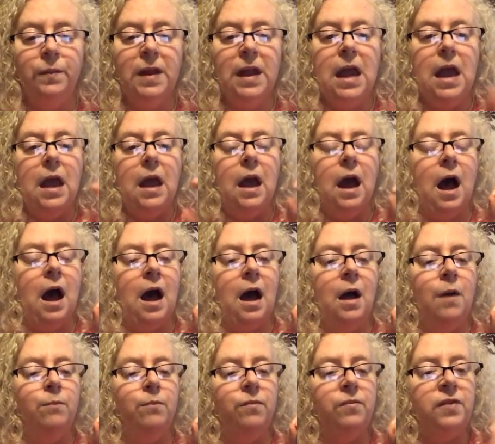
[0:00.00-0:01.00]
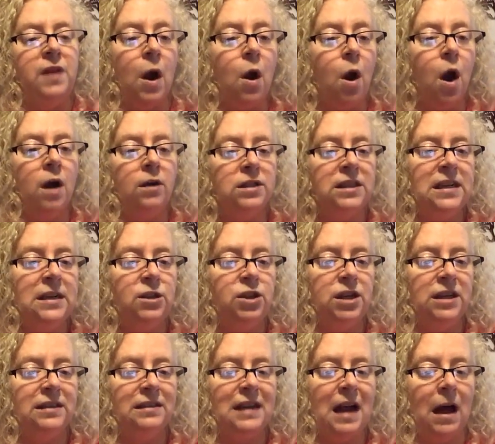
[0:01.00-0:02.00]
And two,
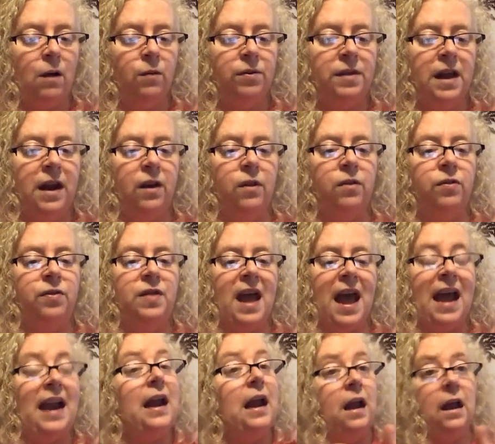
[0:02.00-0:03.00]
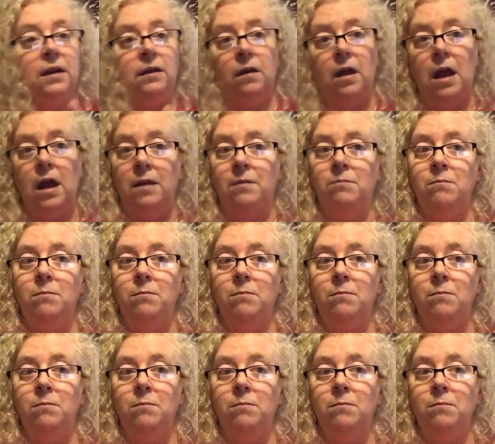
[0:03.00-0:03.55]
there are teachings out there